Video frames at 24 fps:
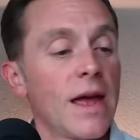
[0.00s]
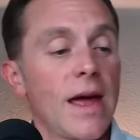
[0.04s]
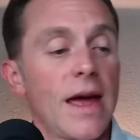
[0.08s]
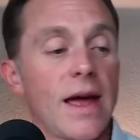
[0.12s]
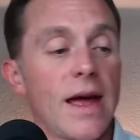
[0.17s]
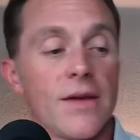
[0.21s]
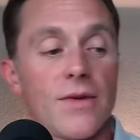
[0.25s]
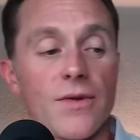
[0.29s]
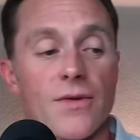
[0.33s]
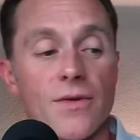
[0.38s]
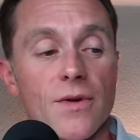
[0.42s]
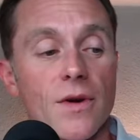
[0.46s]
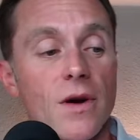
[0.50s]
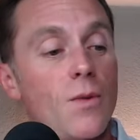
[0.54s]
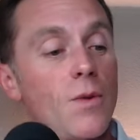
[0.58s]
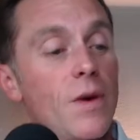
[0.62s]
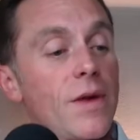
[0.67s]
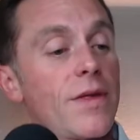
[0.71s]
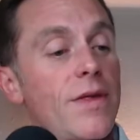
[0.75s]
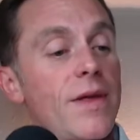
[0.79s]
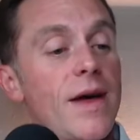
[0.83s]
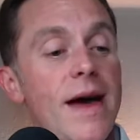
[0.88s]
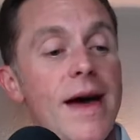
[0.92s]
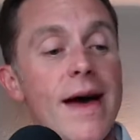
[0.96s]
And so
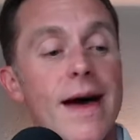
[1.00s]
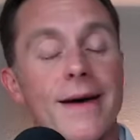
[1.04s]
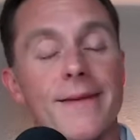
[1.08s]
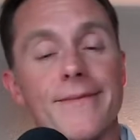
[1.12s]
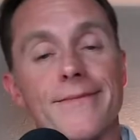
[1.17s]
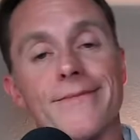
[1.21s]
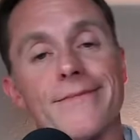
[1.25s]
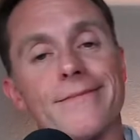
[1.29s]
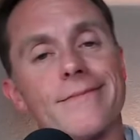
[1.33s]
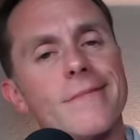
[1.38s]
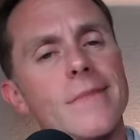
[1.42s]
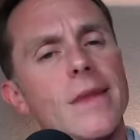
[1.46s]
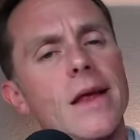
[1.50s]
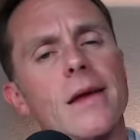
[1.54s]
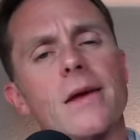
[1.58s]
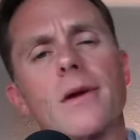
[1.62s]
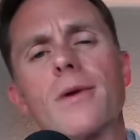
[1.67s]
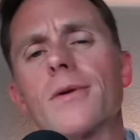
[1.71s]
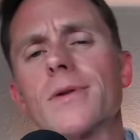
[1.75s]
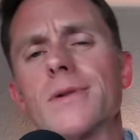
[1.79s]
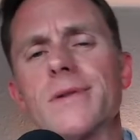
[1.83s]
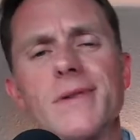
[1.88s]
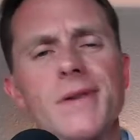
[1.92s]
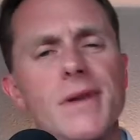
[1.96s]
with that, and of
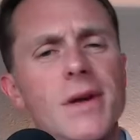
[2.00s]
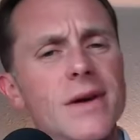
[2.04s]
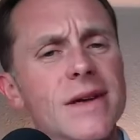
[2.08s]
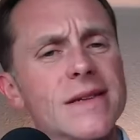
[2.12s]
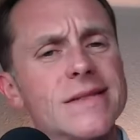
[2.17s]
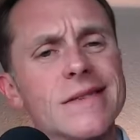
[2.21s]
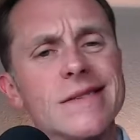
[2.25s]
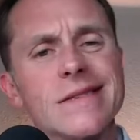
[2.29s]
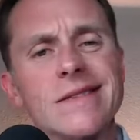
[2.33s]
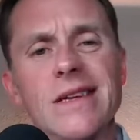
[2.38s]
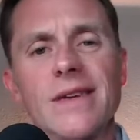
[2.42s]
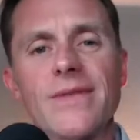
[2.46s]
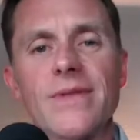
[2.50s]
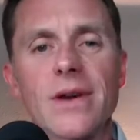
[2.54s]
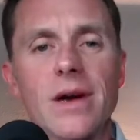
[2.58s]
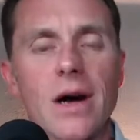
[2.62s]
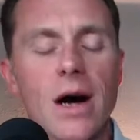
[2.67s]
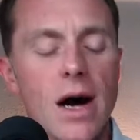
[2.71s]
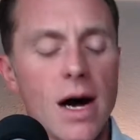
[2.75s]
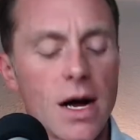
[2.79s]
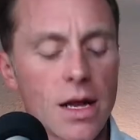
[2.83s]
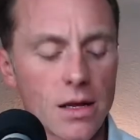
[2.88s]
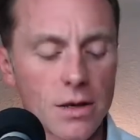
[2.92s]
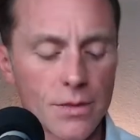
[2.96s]
course, it's a Steven
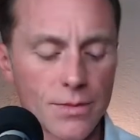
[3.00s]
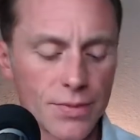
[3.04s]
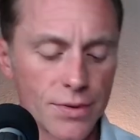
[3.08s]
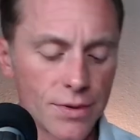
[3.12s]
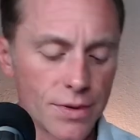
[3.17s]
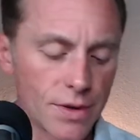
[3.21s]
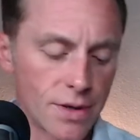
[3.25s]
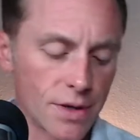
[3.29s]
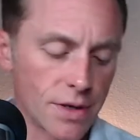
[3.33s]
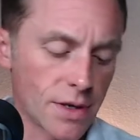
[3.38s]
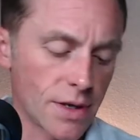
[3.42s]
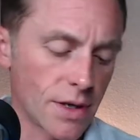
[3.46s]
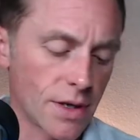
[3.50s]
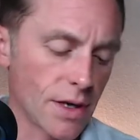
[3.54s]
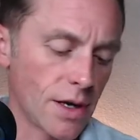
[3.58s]
Kotler book.